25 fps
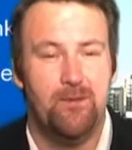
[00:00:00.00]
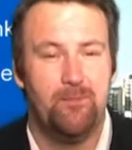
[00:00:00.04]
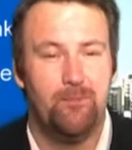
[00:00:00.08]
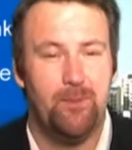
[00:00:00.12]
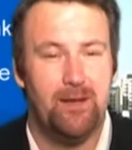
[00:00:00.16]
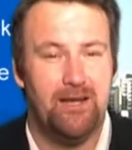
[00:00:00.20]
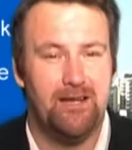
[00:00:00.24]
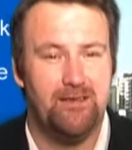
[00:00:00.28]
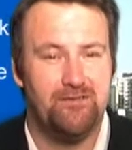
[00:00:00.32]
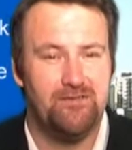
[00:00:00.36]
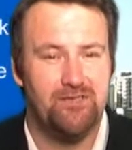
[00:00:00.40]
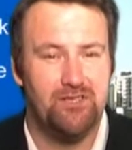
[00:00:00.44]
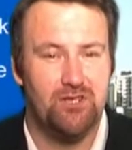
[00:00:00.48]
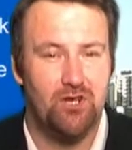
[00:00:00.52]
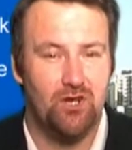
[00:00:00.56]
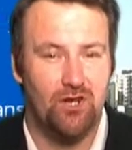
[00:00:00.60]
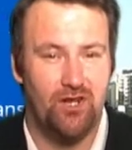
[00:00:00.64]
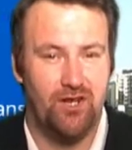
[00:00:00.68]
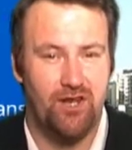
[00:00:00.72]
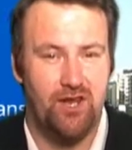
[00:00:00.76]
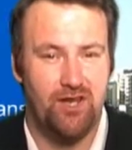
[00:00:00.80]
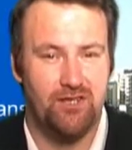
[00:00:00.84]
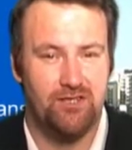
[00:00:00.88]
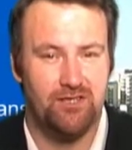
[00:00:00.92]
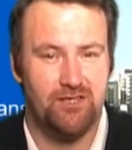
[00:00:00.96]
Bank of
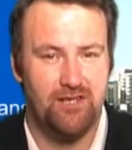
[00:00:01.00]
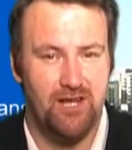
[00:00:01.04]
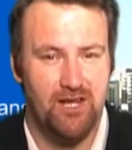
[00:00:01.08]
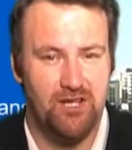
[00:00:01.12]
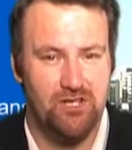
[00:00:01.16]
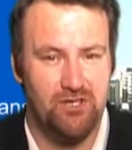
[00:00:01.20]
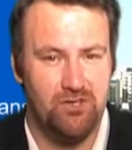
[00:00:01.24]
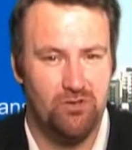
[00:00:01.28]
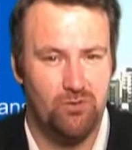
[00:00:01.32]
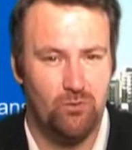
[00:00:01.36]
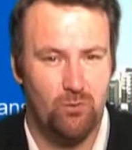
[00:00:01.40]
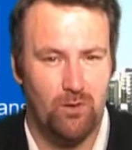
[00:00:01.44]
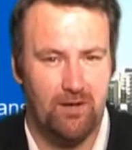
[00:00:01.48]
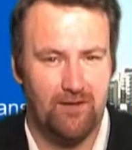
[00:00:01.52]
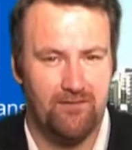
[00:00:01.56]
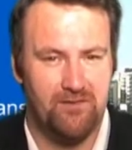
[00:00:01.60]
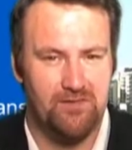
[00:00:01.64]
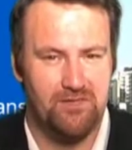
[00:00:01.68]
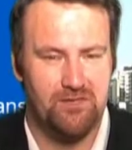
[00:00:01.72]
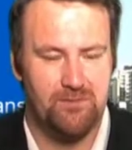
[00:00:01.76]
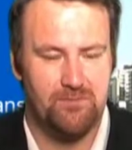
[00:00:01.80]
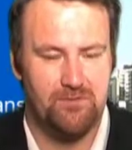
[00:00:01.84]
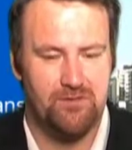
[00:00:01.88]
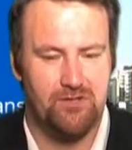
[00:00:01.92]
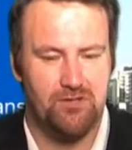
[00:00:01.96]
Scotland International, one of
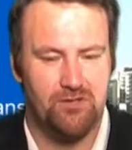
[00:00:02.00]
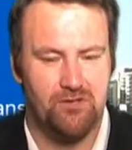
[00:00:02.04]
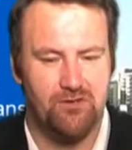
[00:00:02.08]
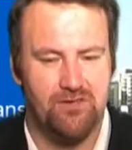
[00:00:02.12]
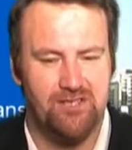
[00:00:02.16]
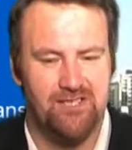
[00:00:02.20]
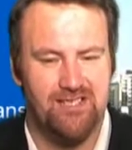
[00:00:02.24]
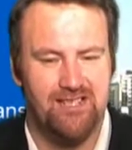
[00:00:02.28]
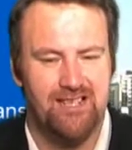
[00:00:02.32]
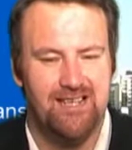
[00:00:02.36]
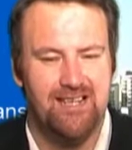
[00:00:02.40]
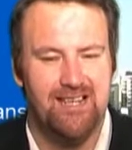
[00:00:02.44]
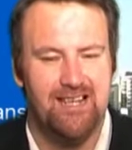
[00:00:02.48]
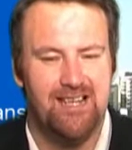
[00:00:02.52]
its subsidiaries,